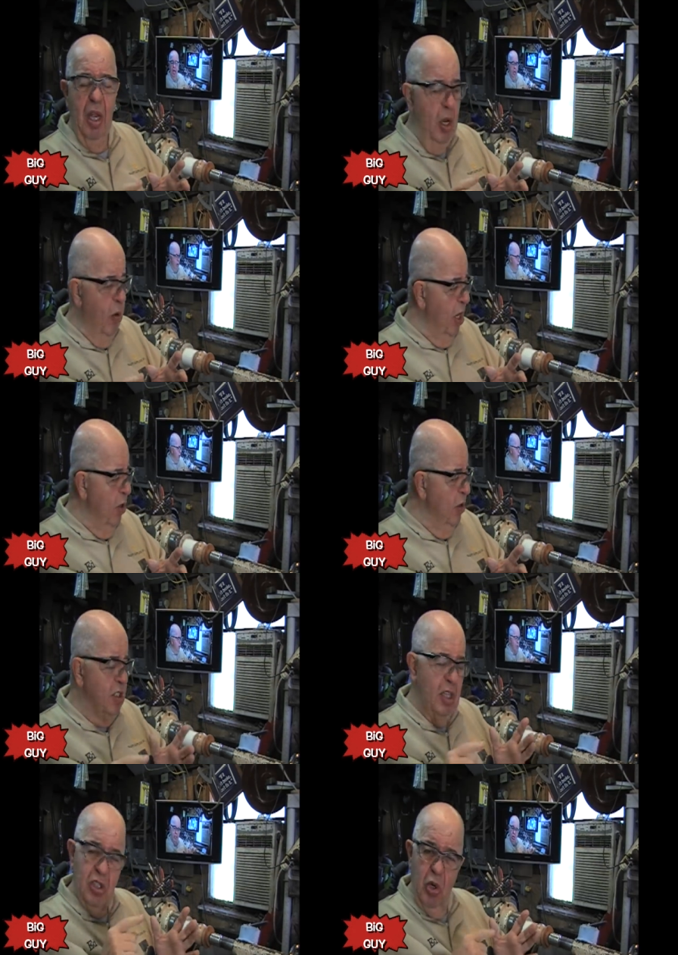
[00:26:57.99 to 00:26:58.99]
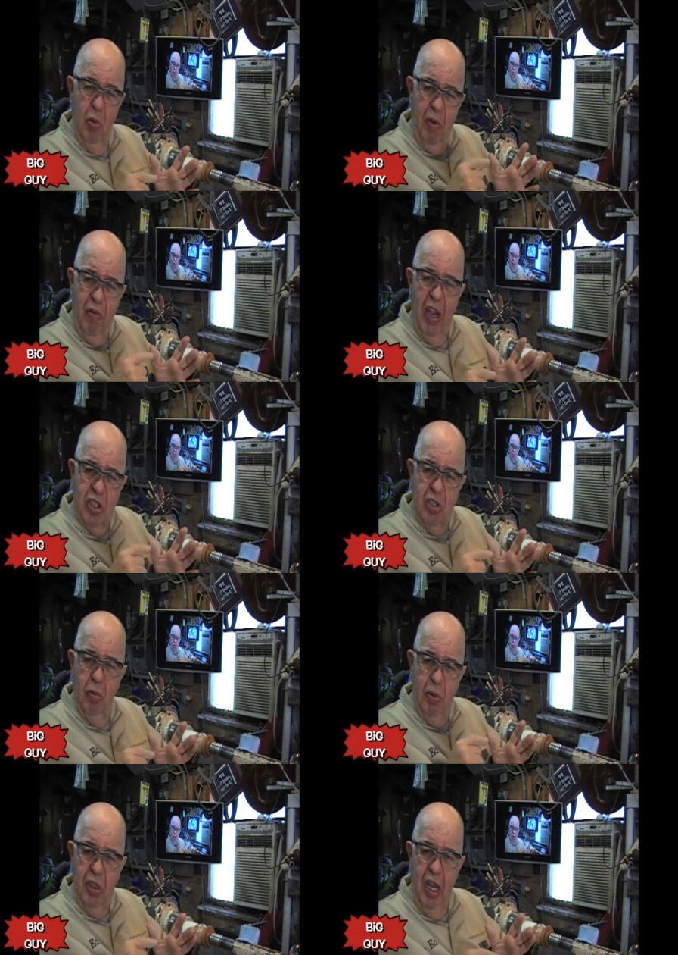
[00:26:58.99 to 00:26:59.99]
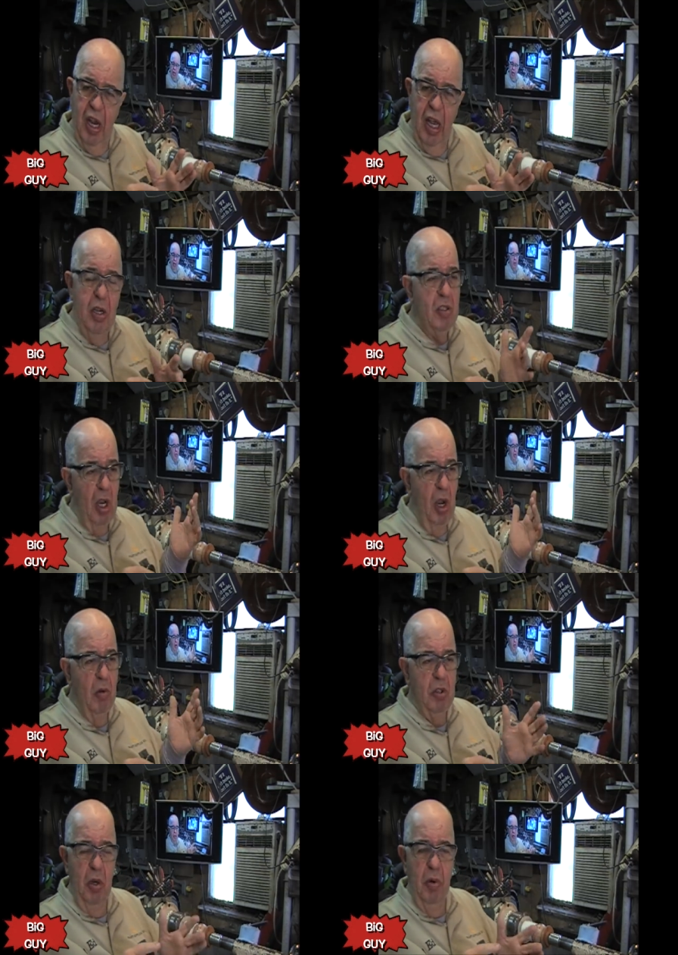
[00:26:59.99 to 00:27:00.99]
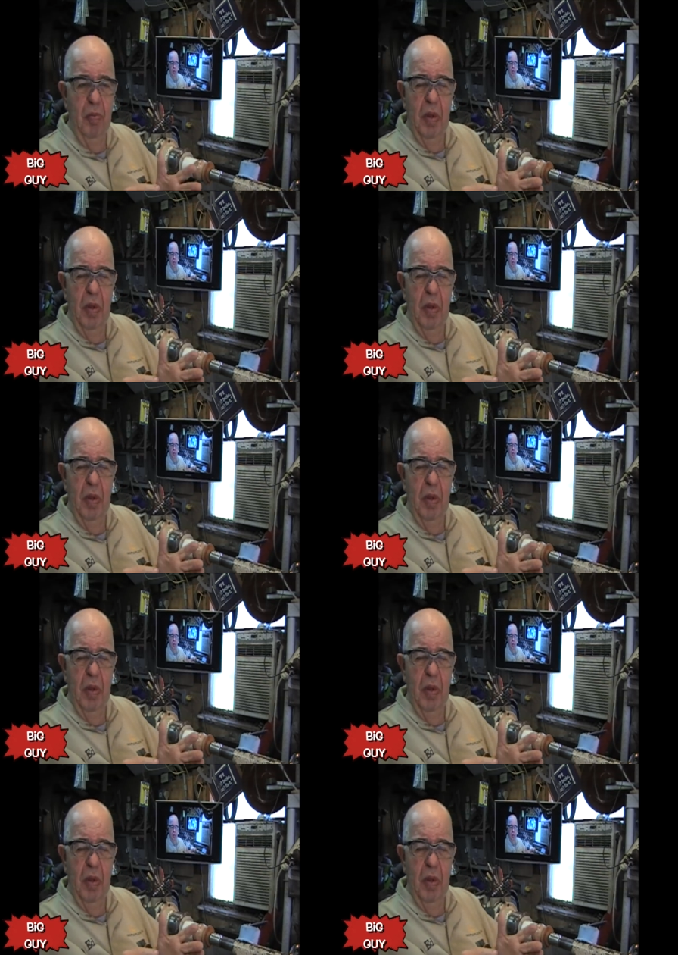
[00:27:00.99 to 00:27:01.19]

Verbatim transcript: You want to use the super fast, super thin. I use the O2.